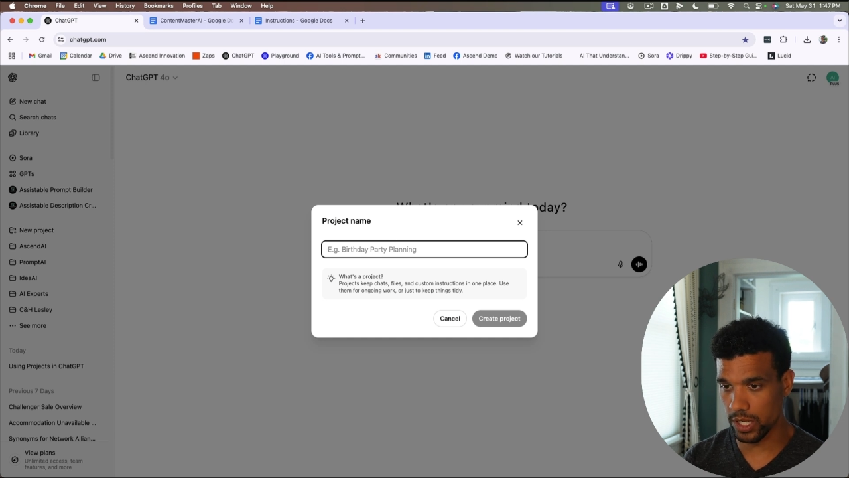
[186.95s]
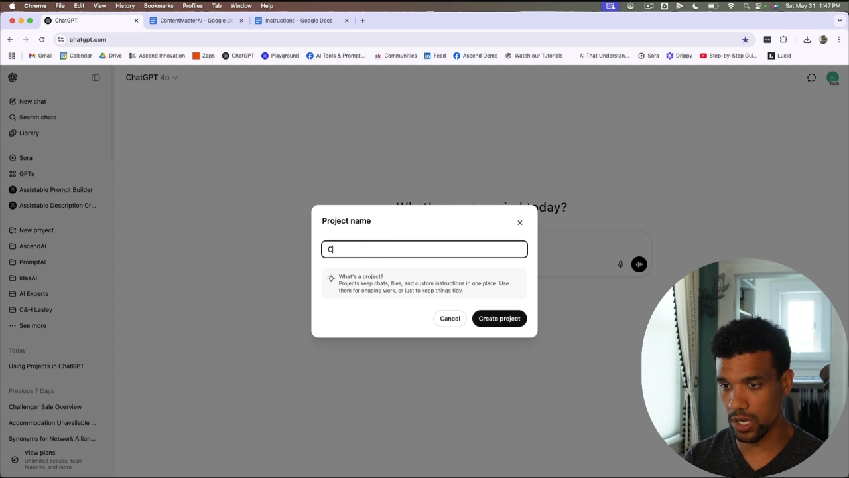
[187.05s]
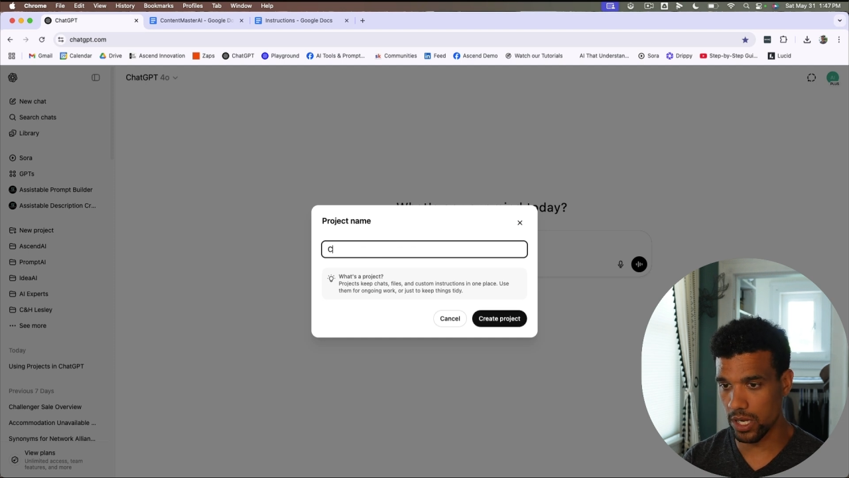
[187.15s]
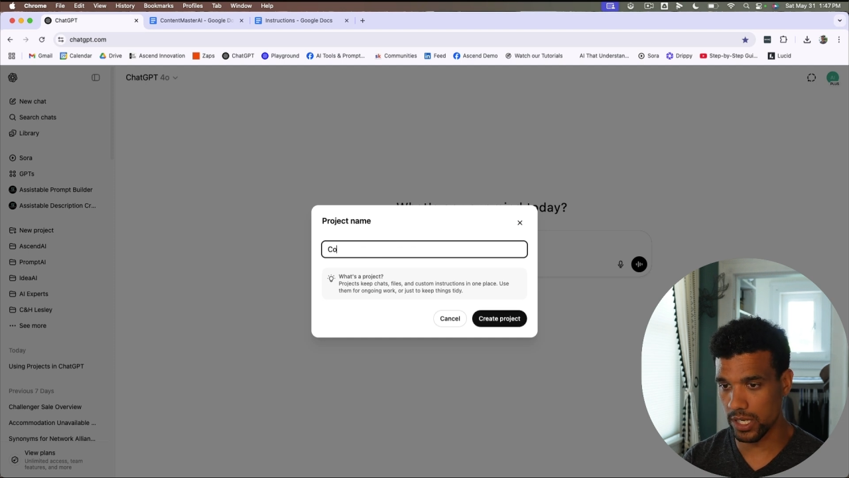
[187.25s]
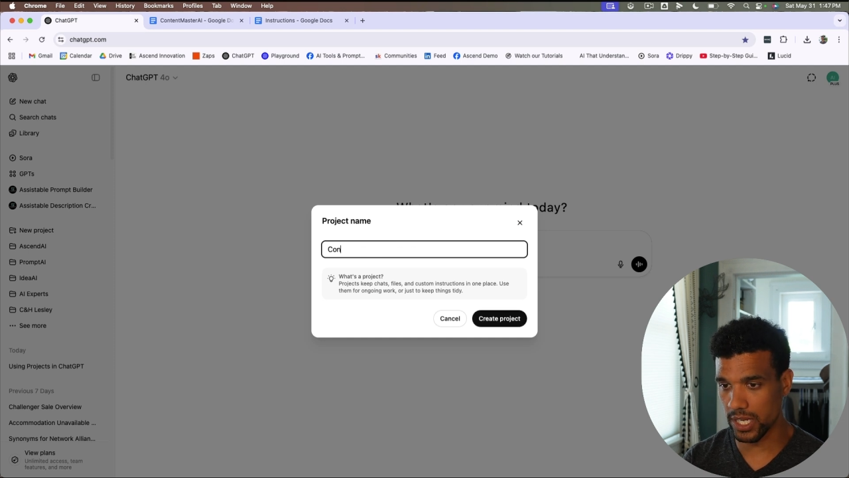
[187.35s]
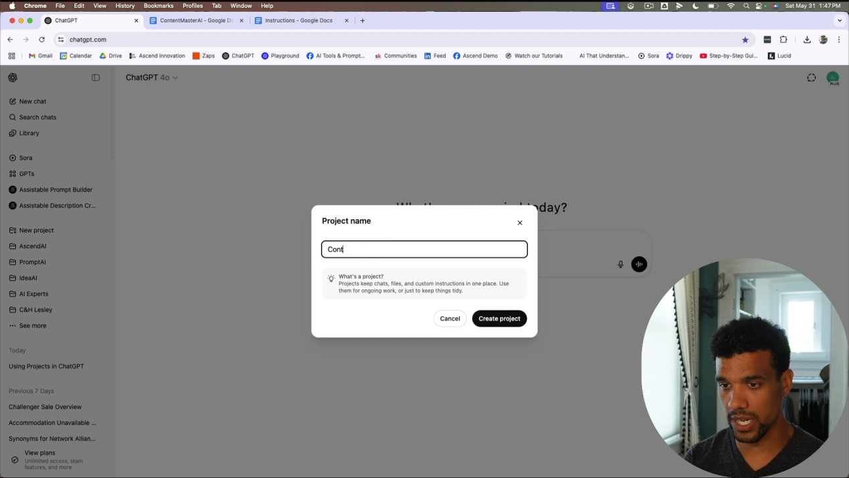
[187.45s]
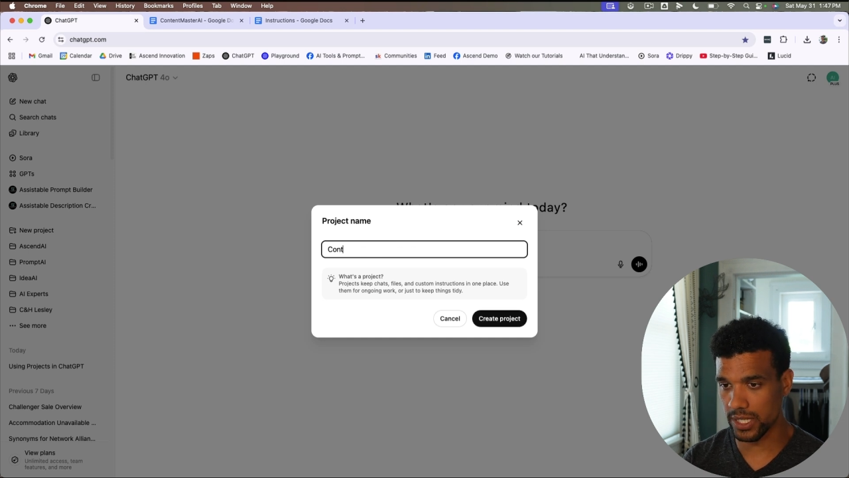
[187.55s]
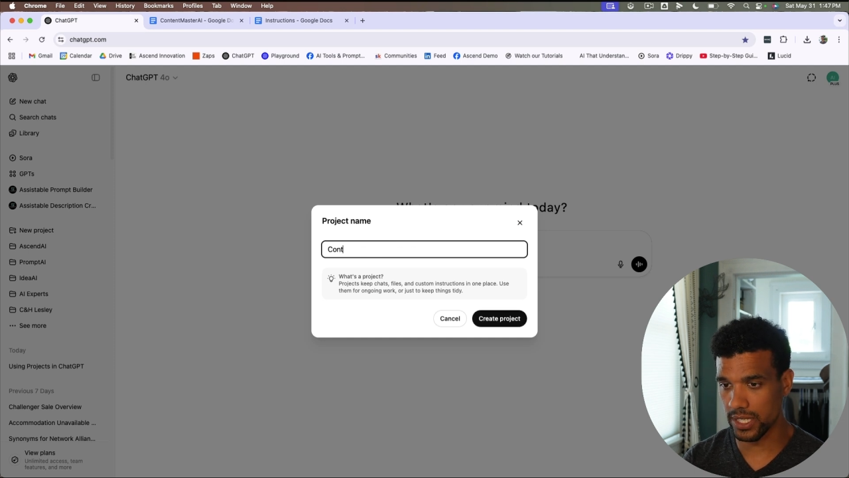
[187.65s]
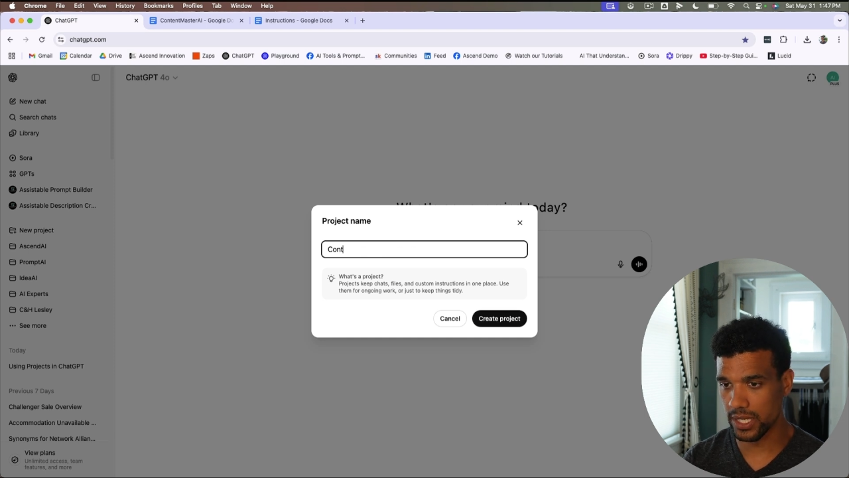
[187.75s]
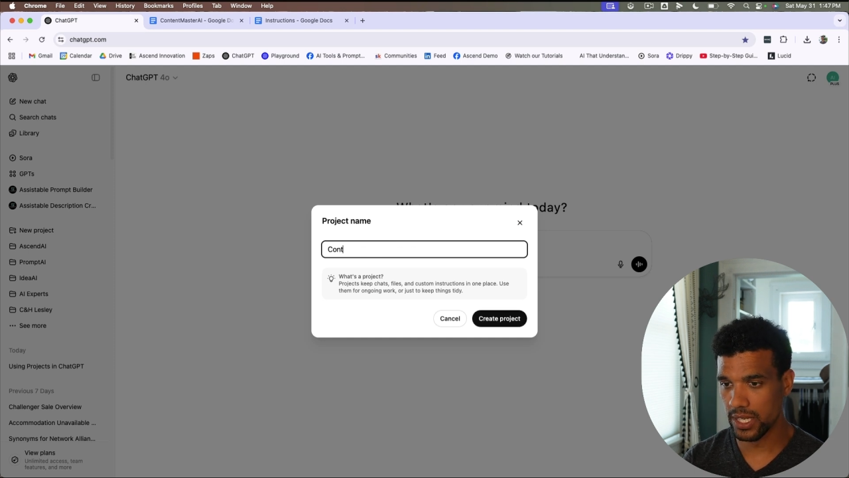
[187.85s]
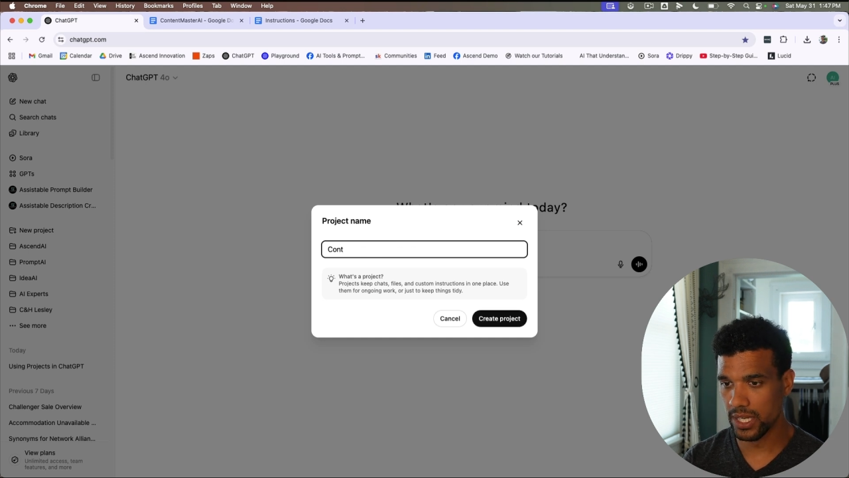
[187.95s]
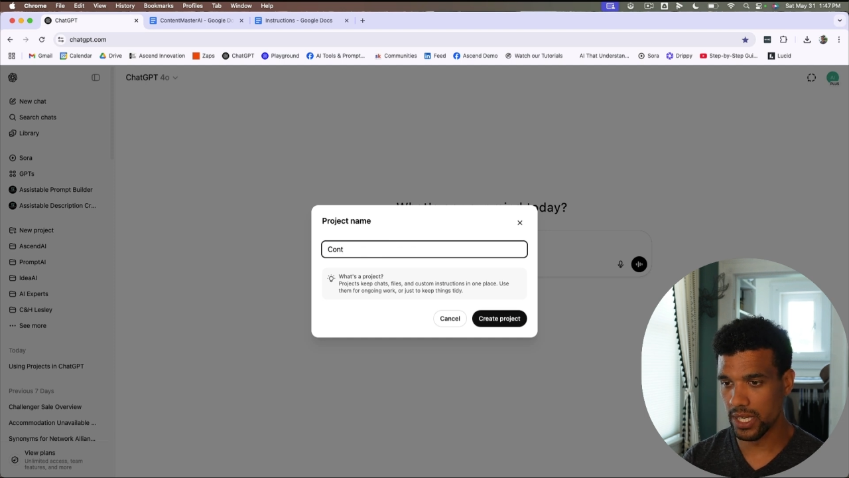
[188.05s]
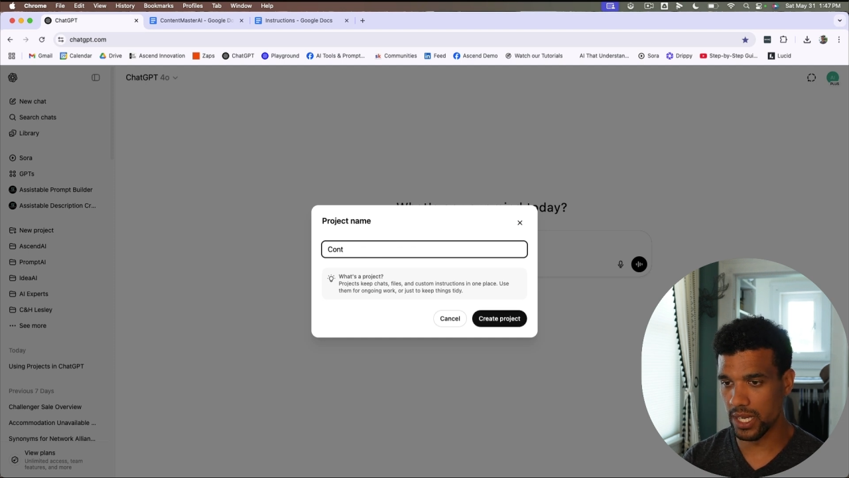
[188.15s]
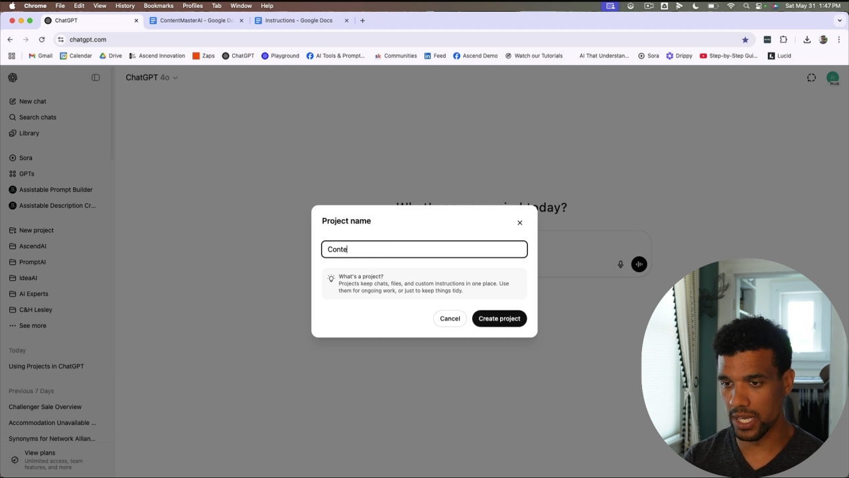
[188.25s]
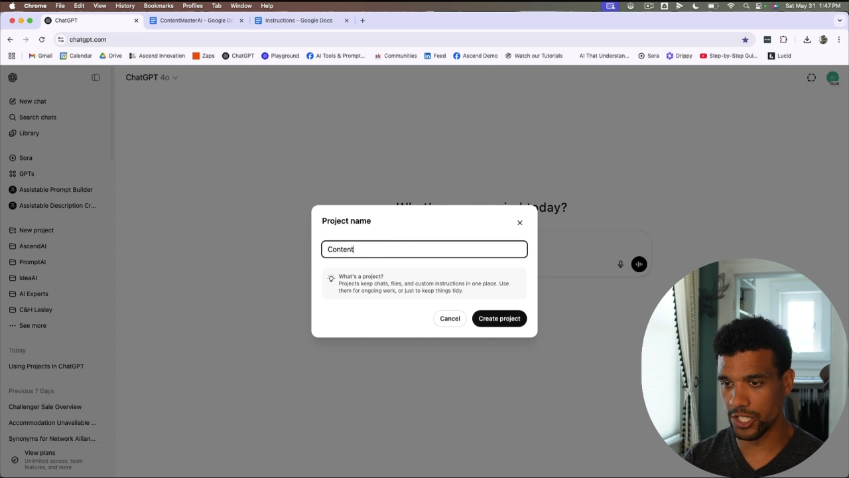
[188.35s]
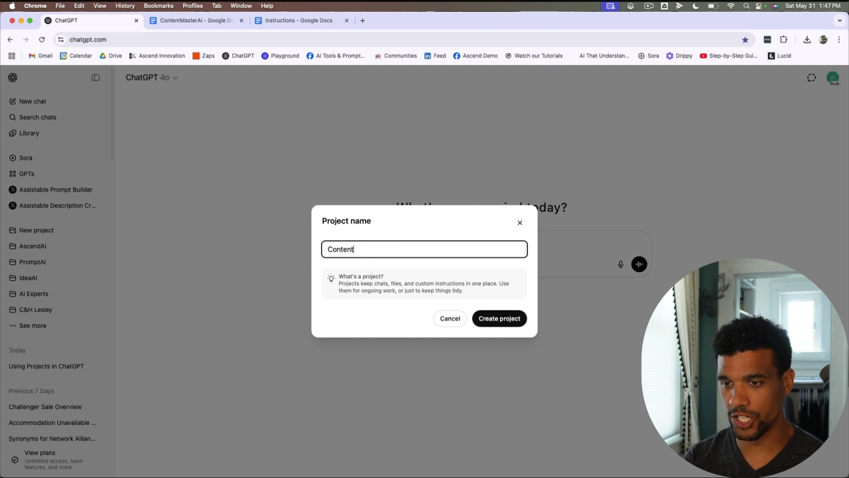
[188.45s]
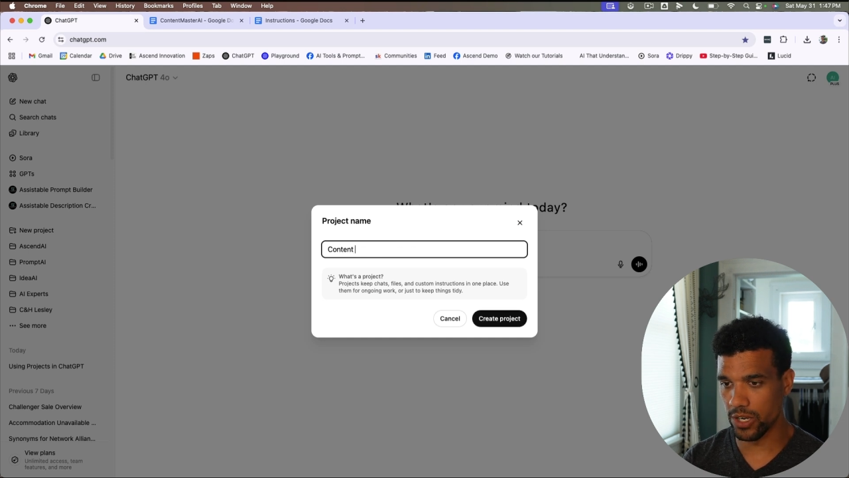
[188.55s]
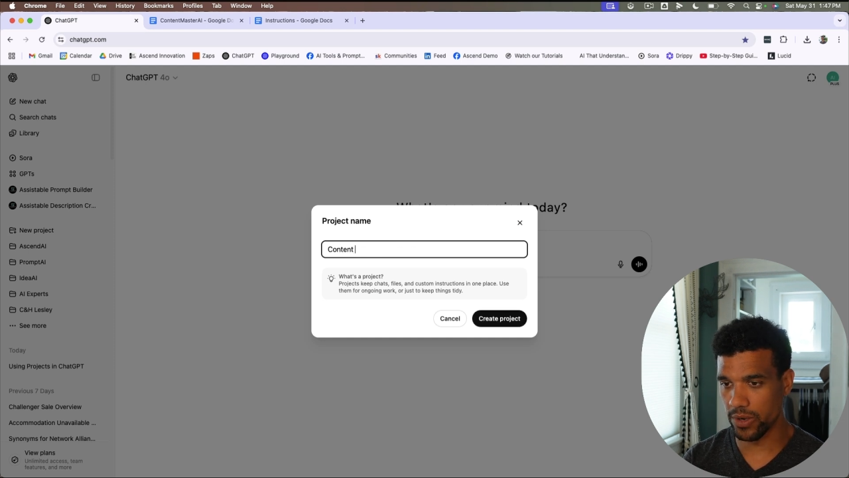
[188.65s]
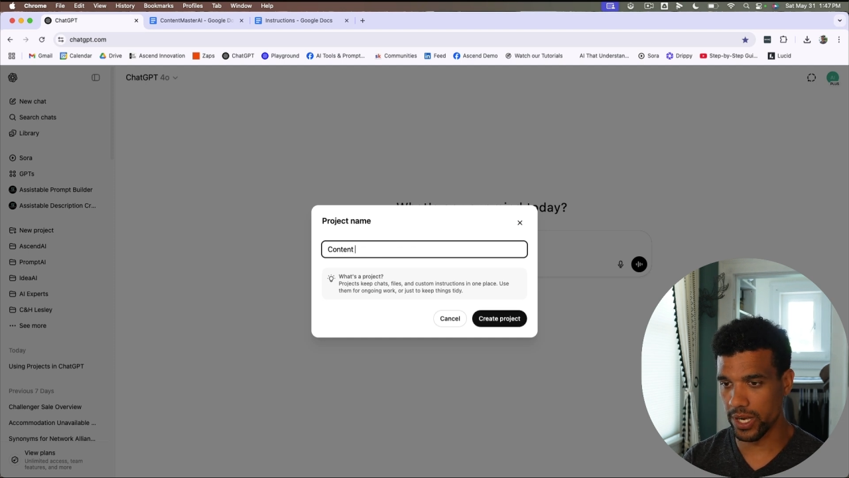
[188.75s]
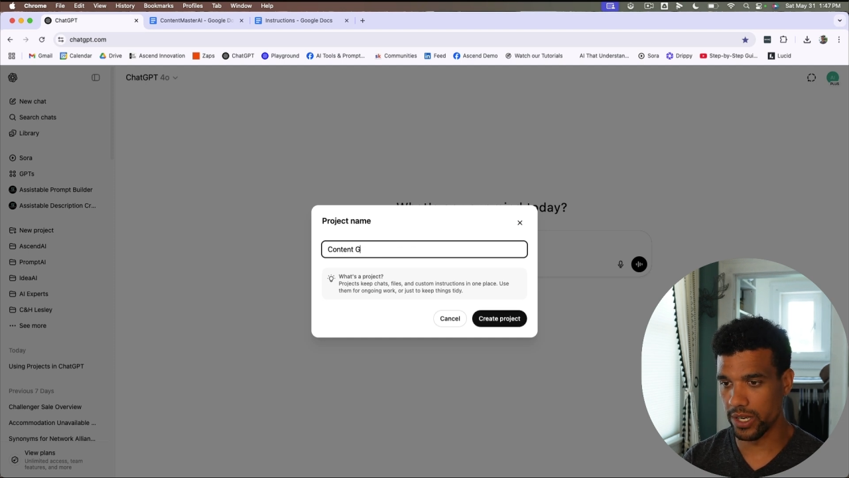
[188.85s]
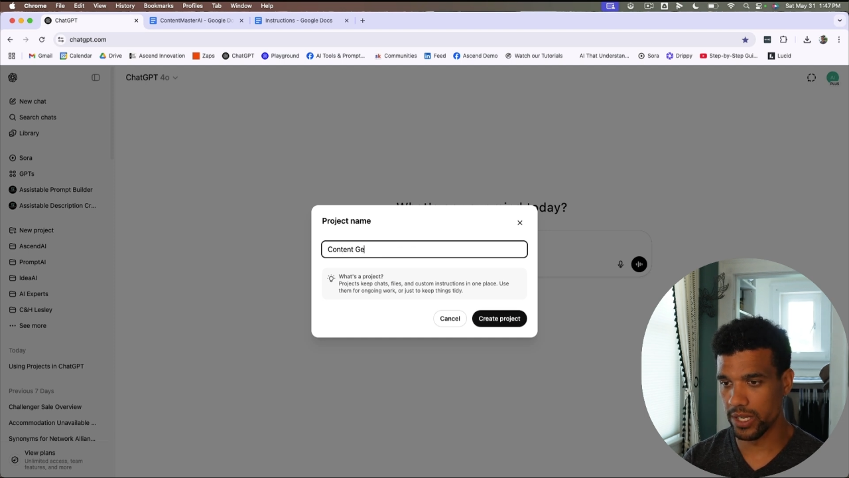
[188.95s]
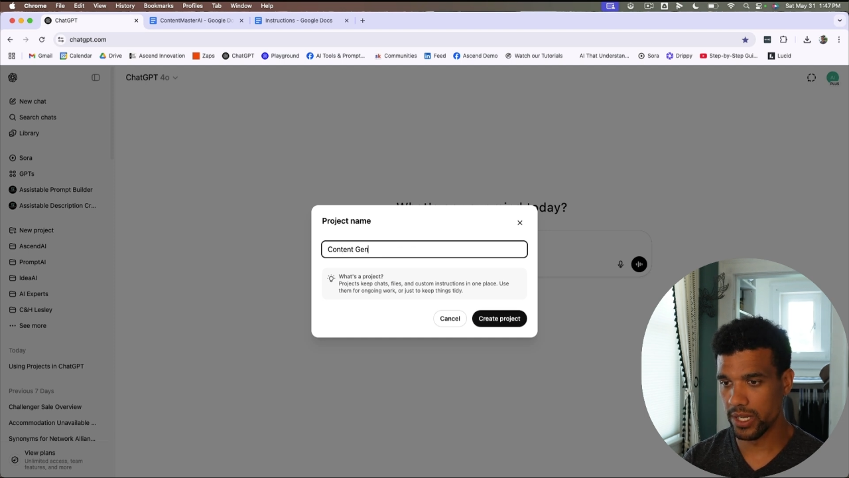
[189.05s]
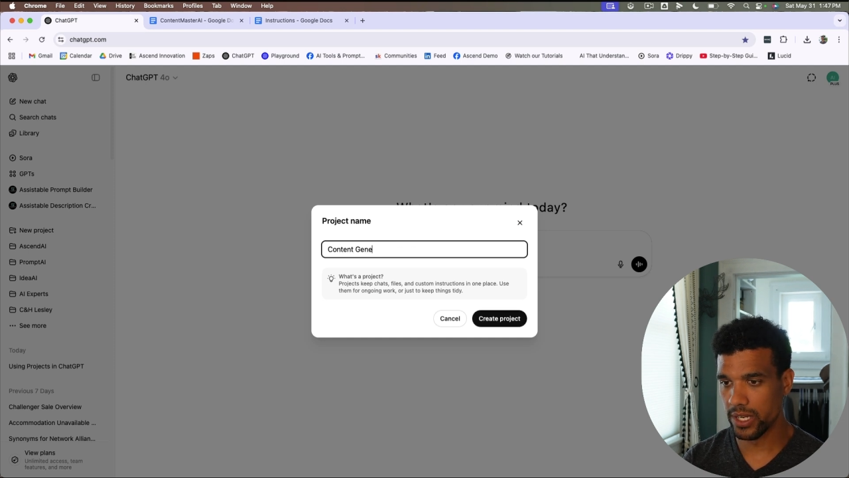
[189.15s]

content generator?